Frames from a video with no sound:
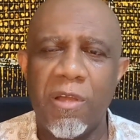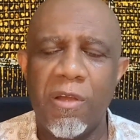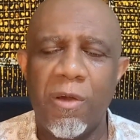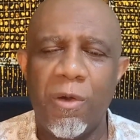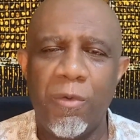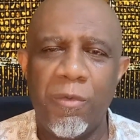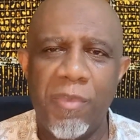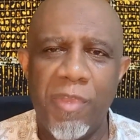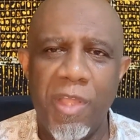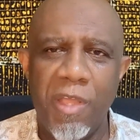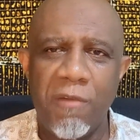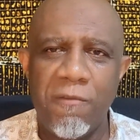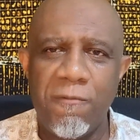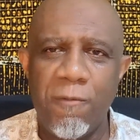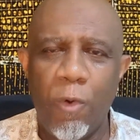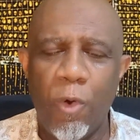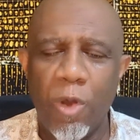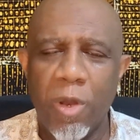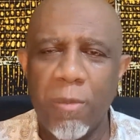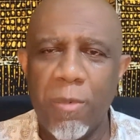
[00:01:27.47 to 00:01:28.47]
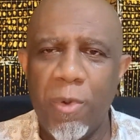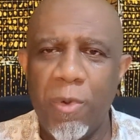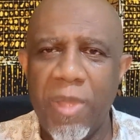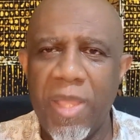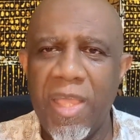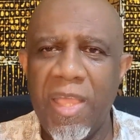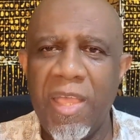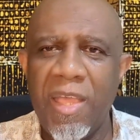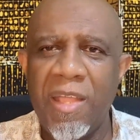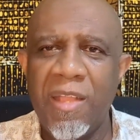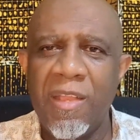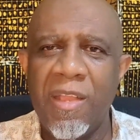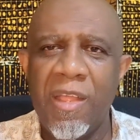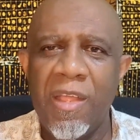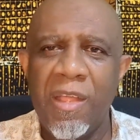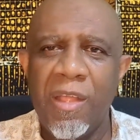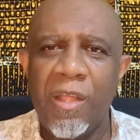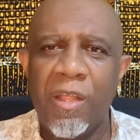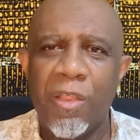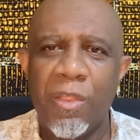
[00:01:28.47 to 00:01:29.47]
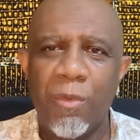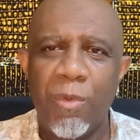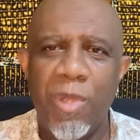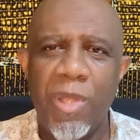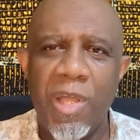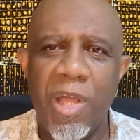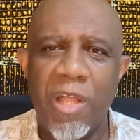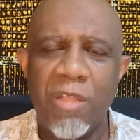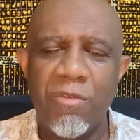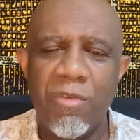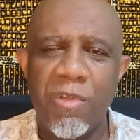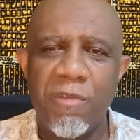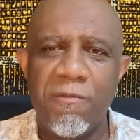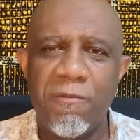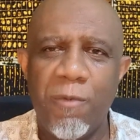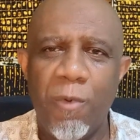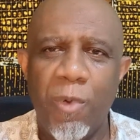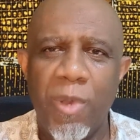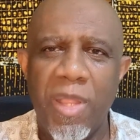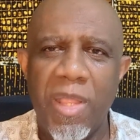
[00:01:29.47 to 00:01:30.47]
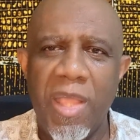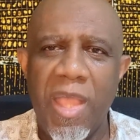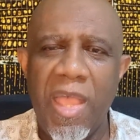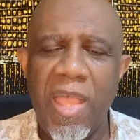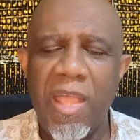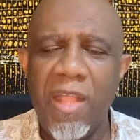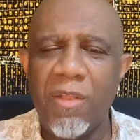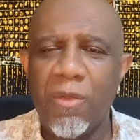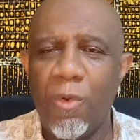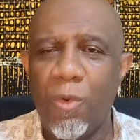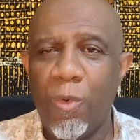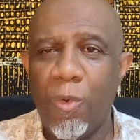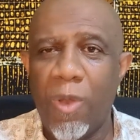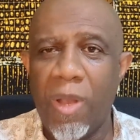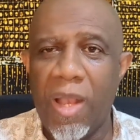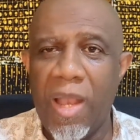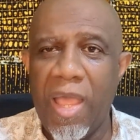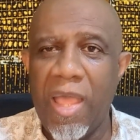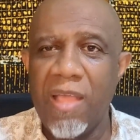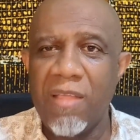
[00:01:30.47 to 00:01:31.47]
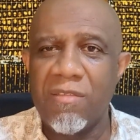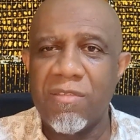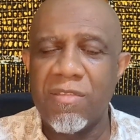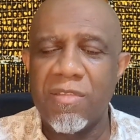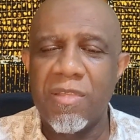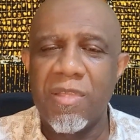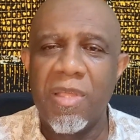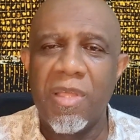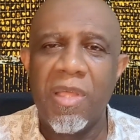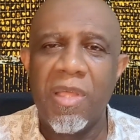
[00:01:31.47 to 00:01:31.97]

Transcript: On the affordable end, 348 or less,